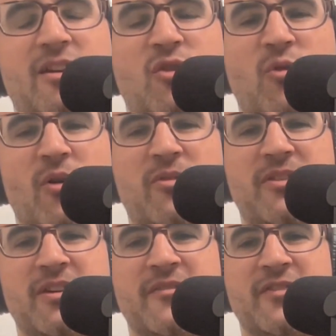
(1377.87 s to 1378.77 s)
growth
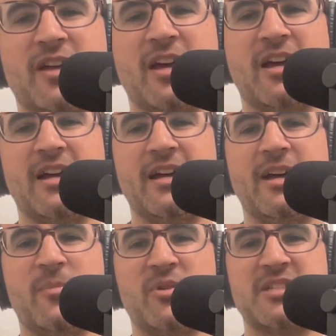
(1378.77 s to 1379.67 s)
of
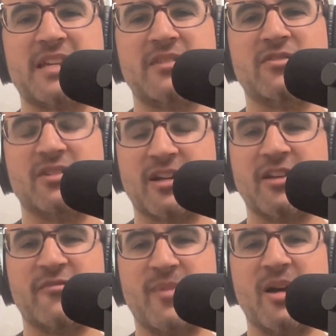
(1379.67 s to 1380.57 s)
a particular
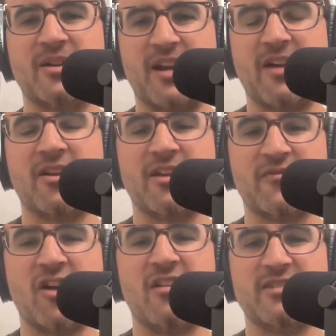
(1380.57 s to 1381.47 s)
kind of modern area of
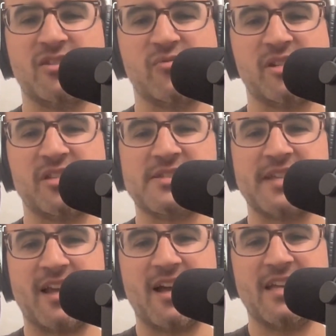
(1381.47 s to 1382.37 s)
knowledge, which is
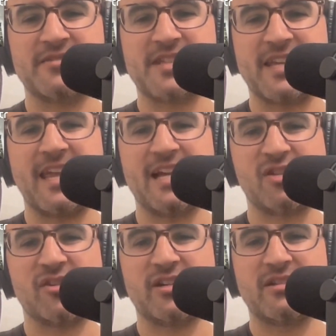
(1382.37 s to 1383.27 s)

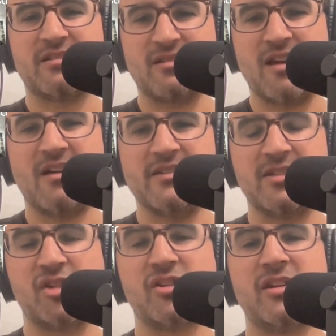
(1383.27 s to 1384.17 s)
psychiatric
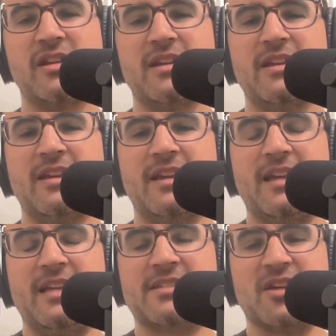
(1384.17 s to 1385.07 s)
knowledge,
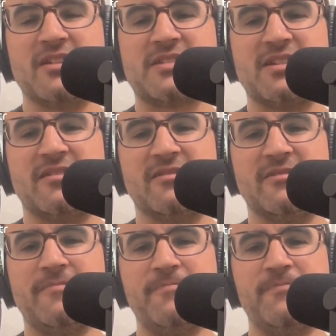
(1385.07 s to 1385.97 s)
is also